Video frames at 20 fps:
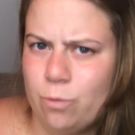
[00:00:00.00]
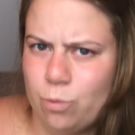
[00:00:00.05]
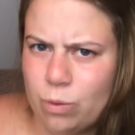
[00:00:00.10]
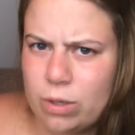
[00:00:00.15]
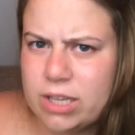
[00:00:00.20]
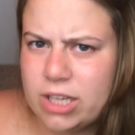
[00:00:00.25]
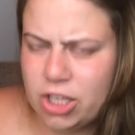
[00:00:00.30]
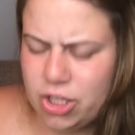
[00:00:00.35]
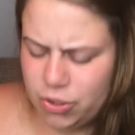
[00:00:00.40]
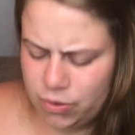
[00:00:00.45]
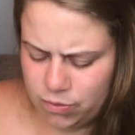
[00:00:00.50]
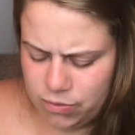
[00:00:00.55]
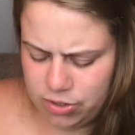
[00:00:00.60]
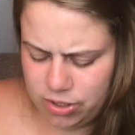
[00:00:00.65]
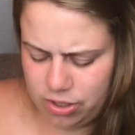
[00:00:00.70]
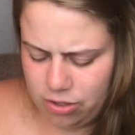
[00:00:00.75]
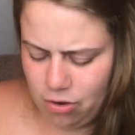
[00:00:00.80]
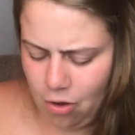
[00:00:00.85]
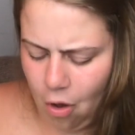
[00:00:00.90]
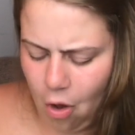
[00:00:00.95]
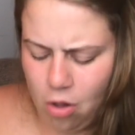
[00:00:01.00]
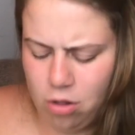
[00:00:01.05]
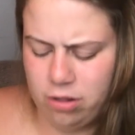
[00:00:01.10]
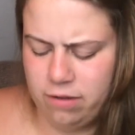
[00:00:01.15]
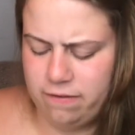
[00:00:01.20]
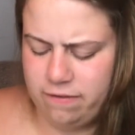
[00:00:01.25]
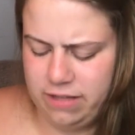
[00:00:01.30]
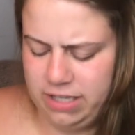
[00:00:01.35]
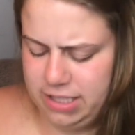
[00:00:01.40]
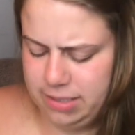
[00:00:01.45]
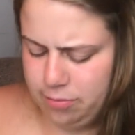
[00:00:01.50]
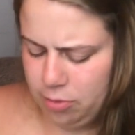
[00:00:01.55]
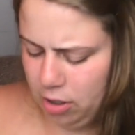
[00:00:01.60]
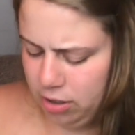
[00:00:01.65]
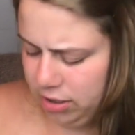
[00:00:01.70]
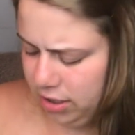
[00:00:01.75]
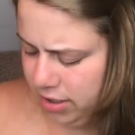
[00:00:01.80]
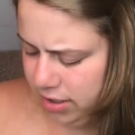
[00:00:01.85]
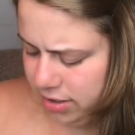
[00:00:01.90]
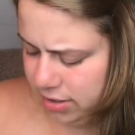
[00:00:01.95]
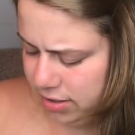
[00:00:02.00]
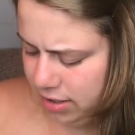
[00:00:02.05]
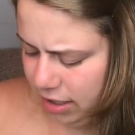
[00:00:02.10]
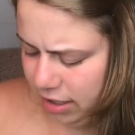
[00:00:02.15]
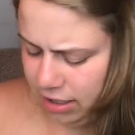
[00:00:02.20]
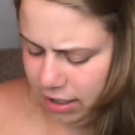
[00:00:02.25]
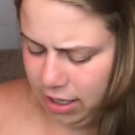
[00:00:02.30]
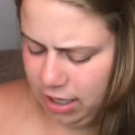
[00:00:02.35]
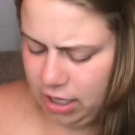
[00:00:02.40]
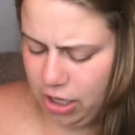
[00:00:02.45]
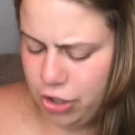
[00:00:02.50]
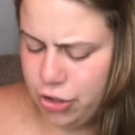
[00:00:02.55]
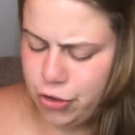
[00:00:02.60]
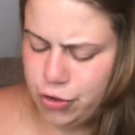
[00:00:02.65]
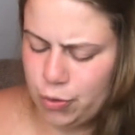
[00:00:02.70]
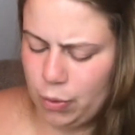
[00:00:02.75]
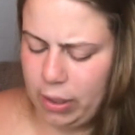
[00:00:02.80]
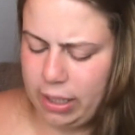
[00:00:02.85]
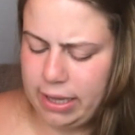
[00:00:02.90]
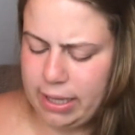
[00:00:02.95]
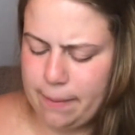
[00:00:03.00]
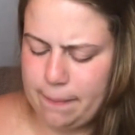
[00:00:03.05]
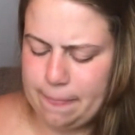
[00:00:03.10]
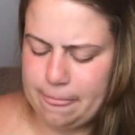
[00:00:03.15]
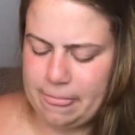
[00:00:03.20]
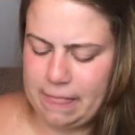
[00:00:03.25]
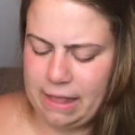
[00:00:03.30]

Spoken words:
really using all of these products and, like, enjoying them.